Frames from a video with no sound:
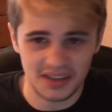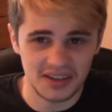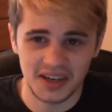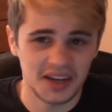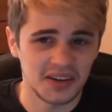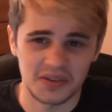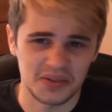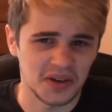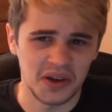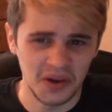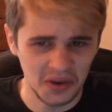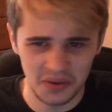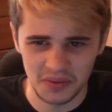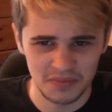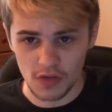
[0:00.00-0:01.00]
I don't
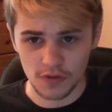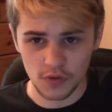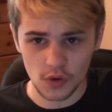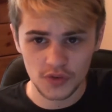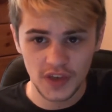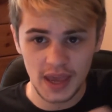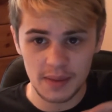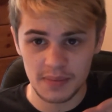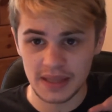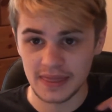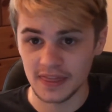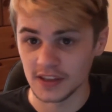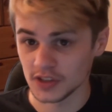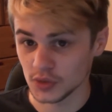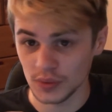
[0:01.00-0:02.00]
know. The fourth game
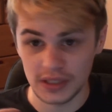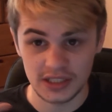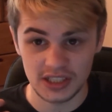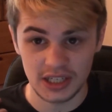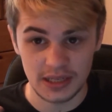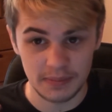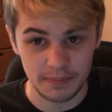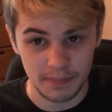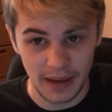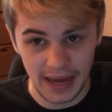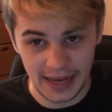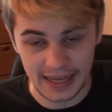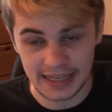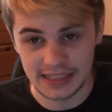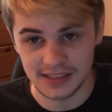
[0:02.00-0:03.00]
in the Swedish indie
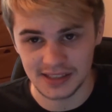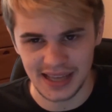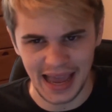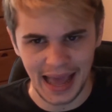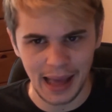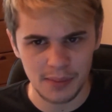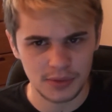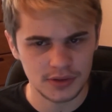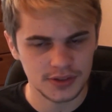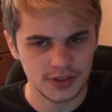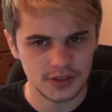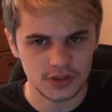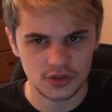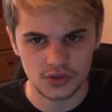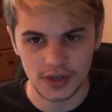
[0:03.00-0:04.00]
pack is
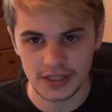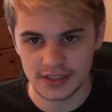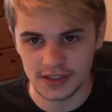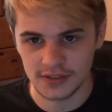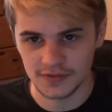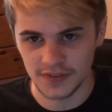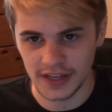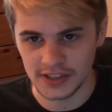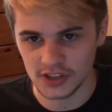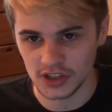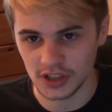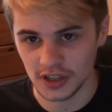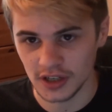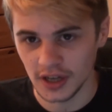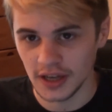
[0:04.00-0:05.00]
Hamilton's Great
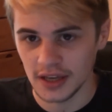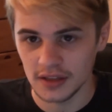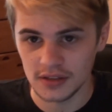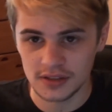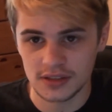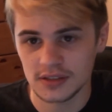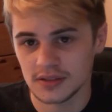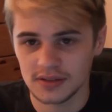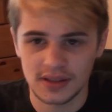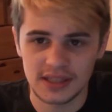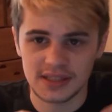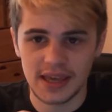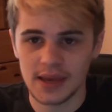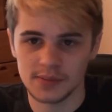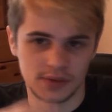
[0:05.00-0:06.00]
Adventure.
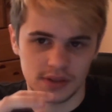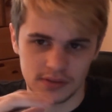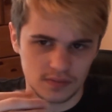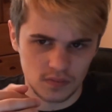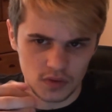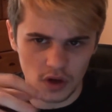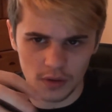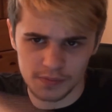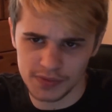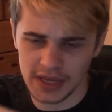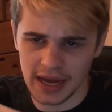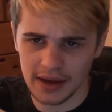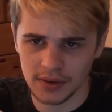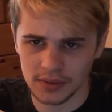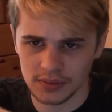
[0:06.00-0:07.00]
This game's a
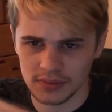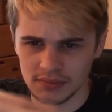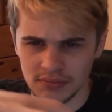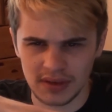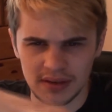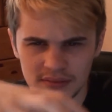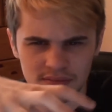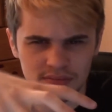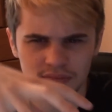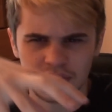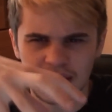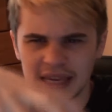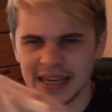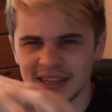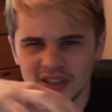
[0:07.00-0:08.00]

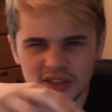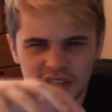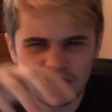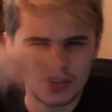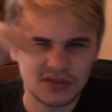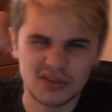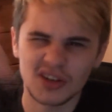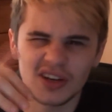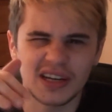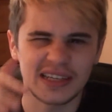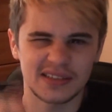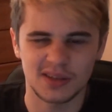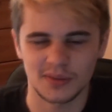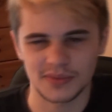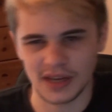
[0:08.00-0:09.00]
top-down-ish. It's
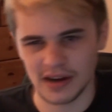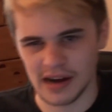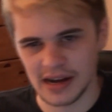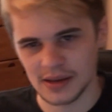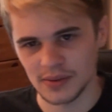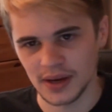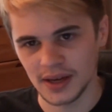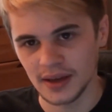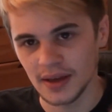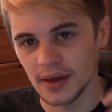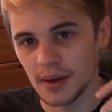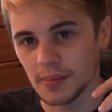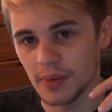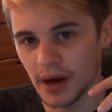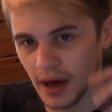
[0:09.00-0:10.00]
nearly top-down anyway,
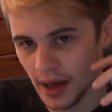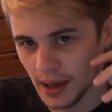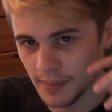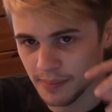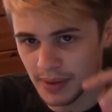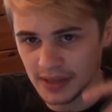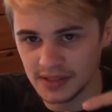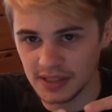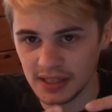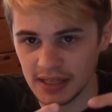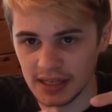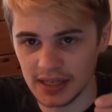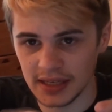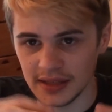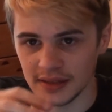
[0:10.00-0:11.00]
but
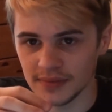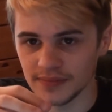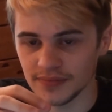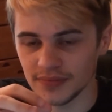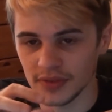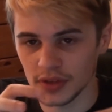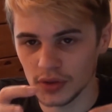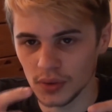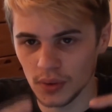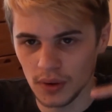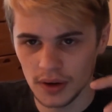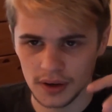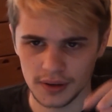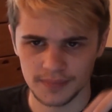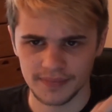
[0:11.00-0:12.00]
basically you
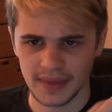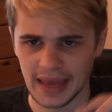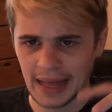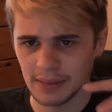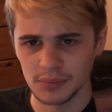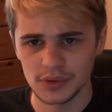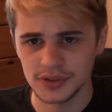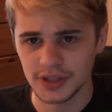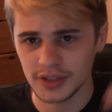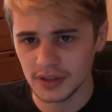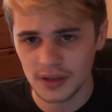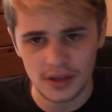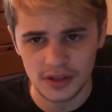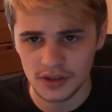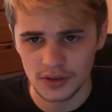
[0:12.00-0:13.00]
are Hamilton
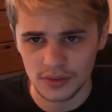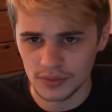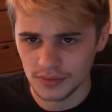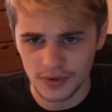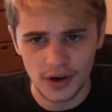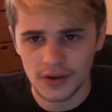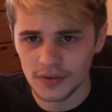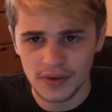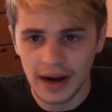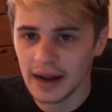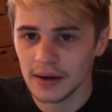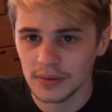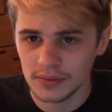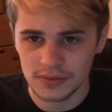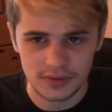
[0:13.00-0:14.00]
and you run
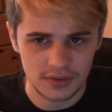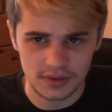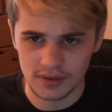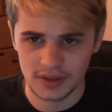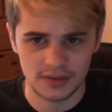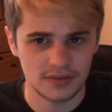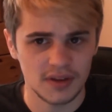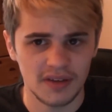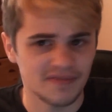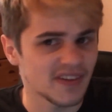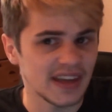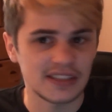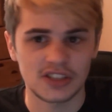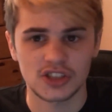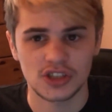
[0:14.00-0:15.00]
around and
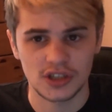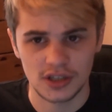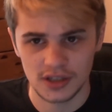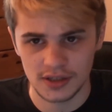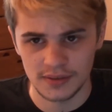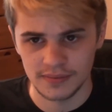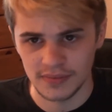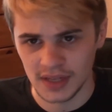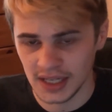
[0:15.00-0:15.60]
adventure